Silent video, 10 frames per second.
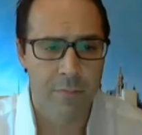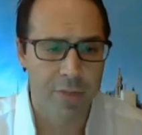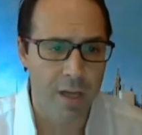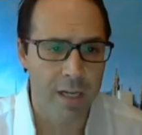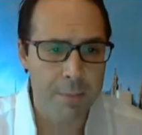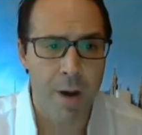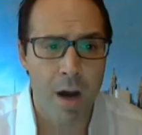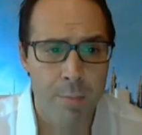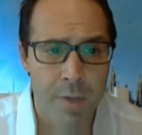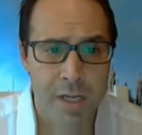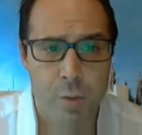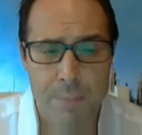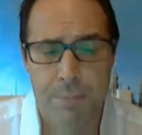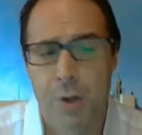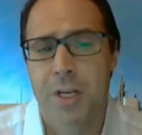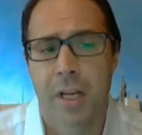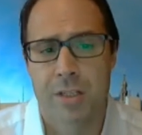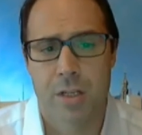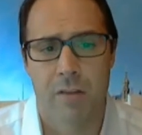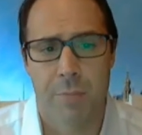Thirdly, Parliament is already pushing
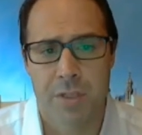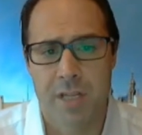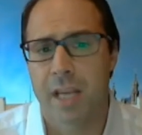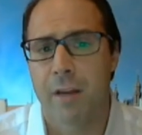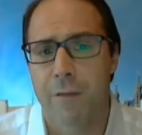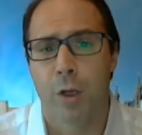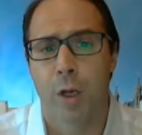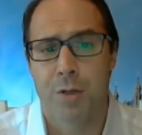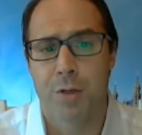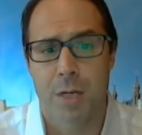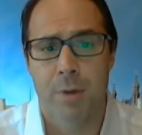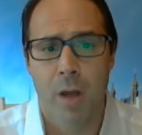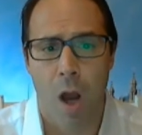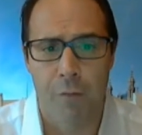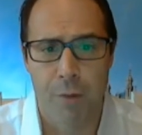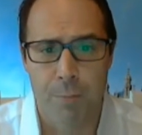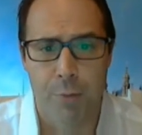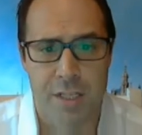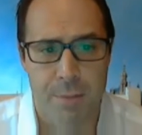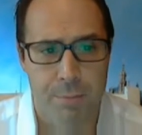against government taking full ownership of the
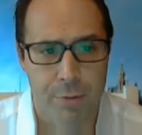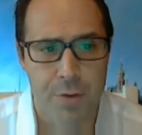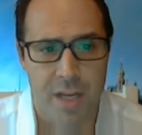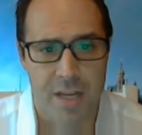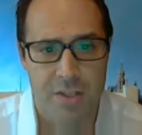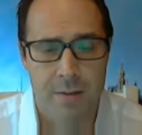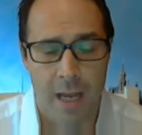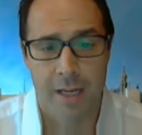Brexit process,